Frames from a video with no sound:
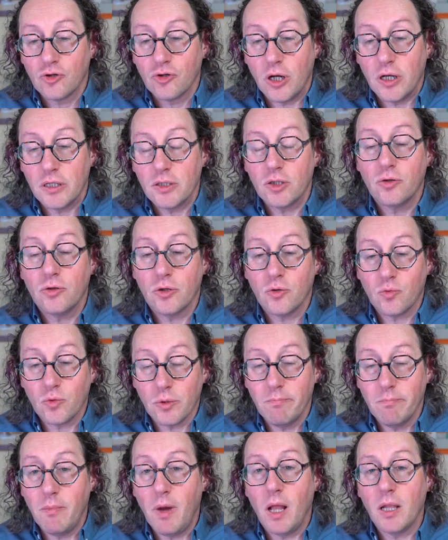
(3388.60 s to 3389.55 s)
right? So there were
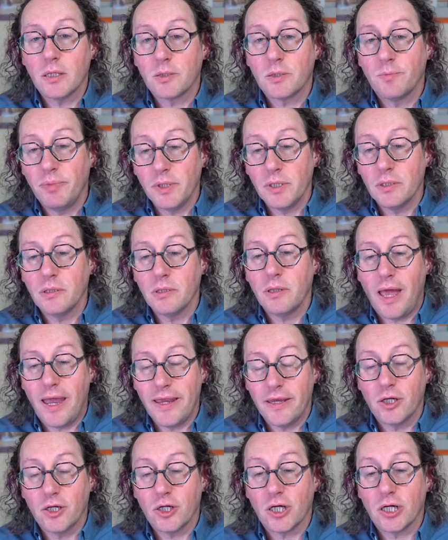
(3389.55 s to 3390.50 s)
multiple
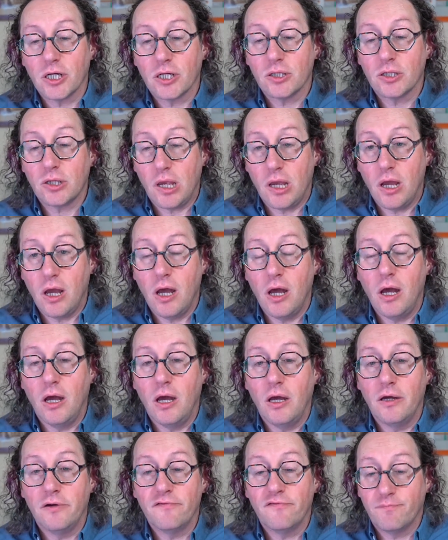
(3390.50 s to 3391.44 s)
layers
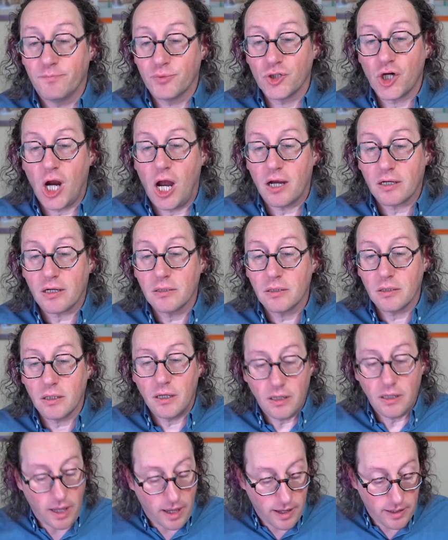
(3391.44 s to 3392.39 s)
of
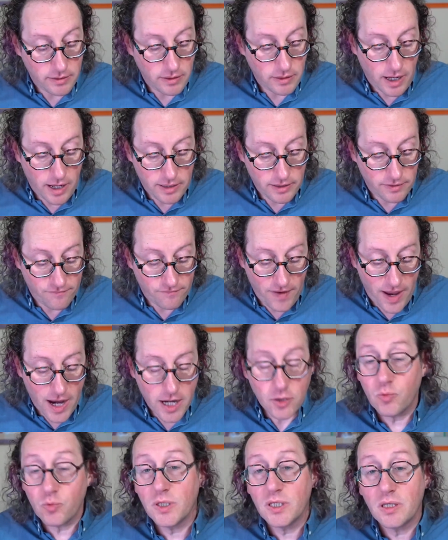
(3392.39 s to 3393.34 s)
proxy, and in
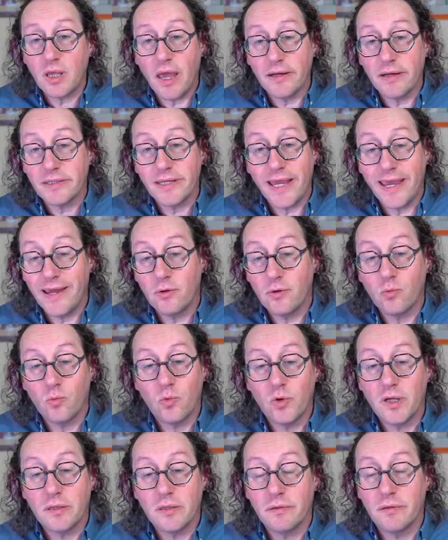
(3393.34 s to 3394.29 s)
fact, we sat down
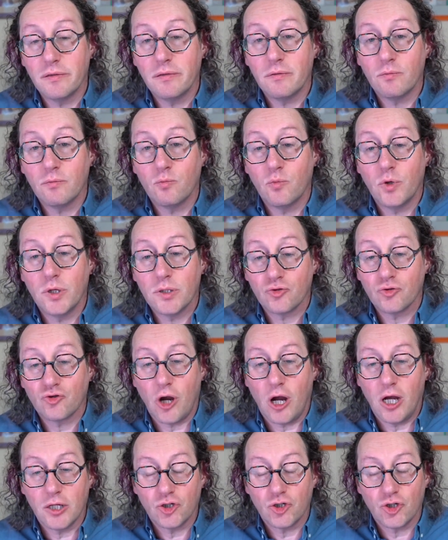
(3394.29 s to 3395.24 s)
with
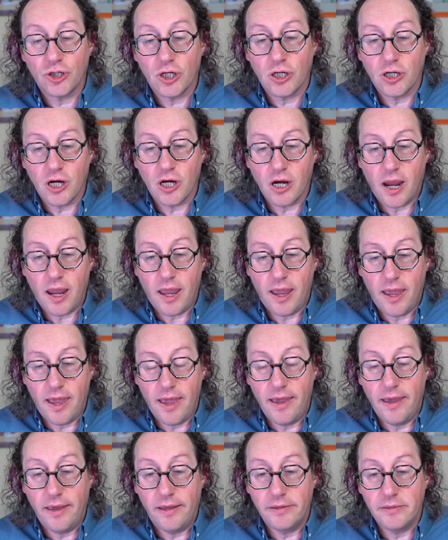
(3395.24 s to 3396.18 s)
Roger
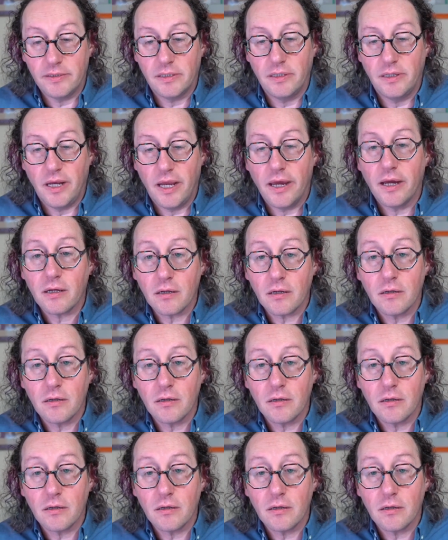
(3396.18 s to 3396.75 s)
and Nick